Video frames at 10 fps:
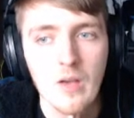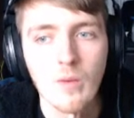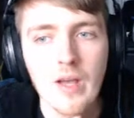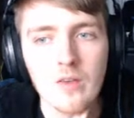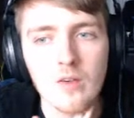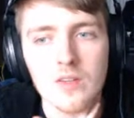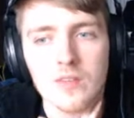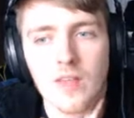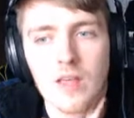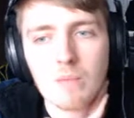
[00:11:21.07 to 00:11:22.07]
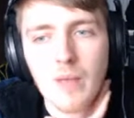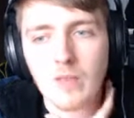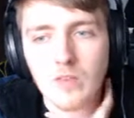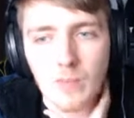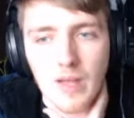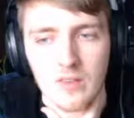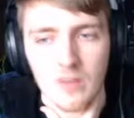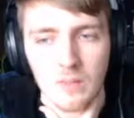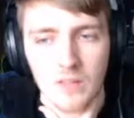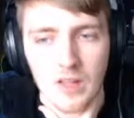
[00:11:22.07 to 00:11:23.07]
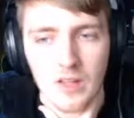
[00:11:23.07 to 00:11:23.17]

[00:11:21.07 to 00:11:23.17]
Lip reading: where you could say bounce back something